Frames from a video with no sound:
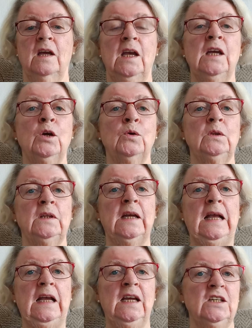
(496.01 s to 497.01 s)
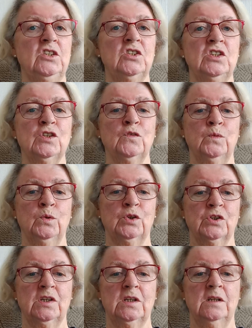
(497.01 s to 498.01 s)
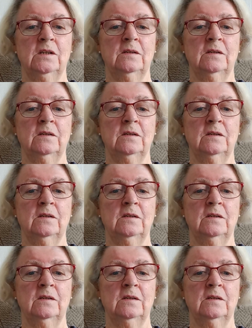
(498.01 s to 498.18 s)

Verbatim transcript: in only inches of water.